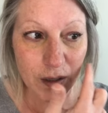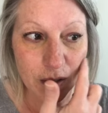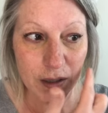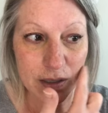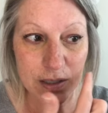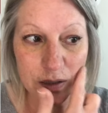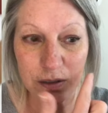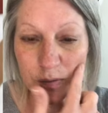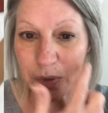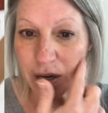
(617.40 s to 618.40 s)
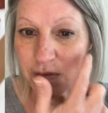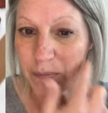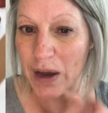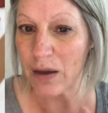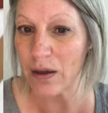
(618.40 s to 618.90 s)
that's a little bit of
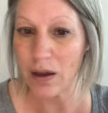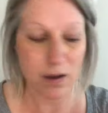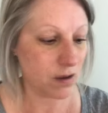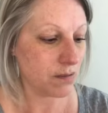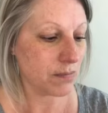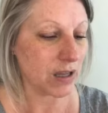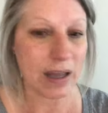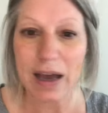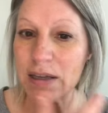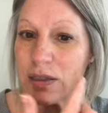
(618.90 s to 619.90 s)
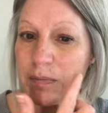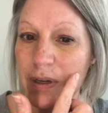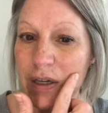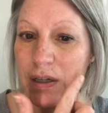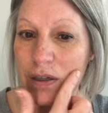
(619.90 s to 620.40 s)
my melasma.